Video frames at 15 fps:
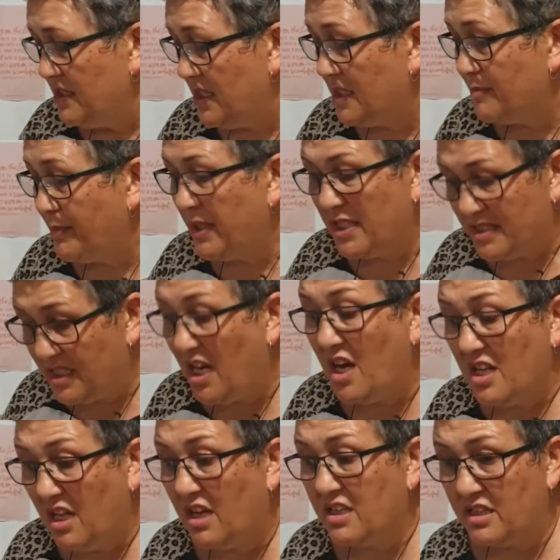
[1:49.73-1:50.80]
Just because I
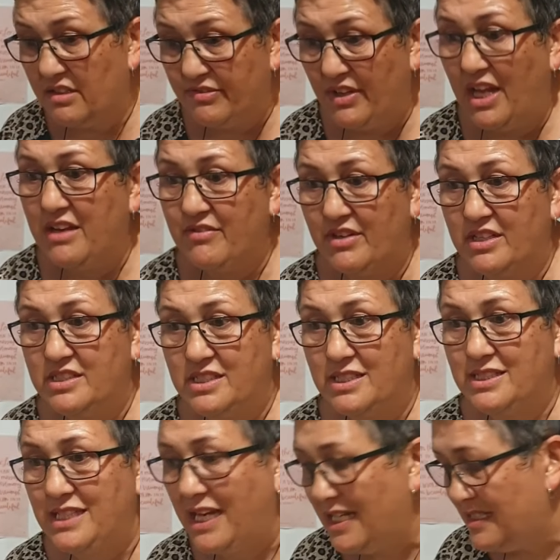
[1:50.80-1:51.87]
like the flavour, it
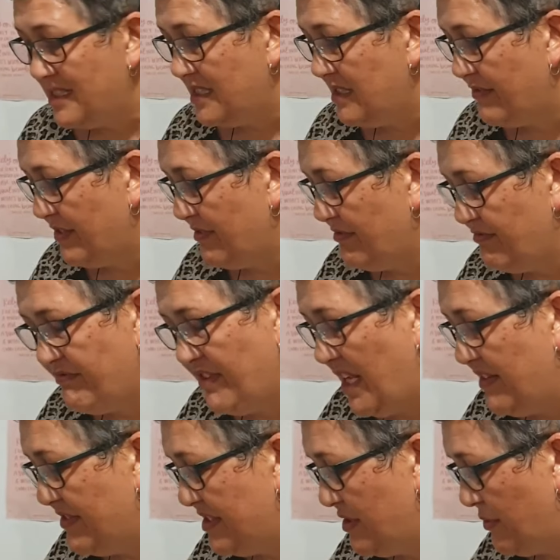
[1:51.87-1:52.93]
just adds a different
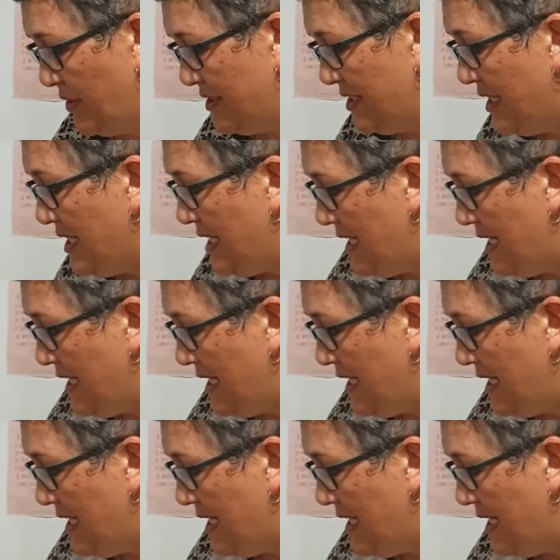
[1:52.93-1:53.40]
flavour to it.